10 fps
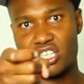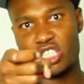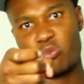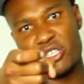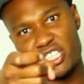
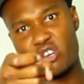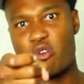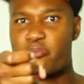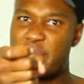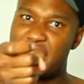So what's it
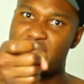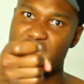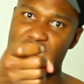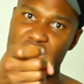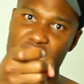gonna be,
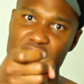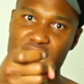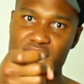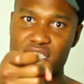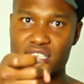
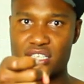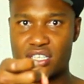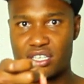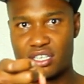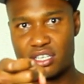cuz?
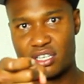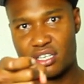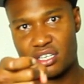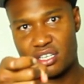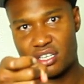
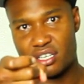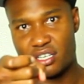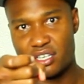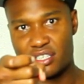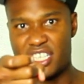
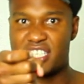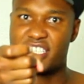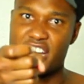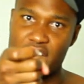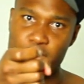These
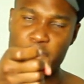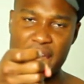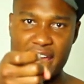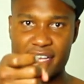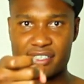gum
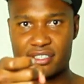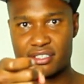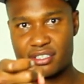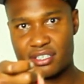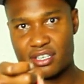
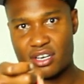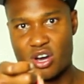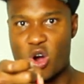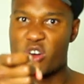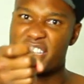packs
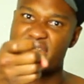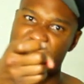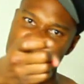or these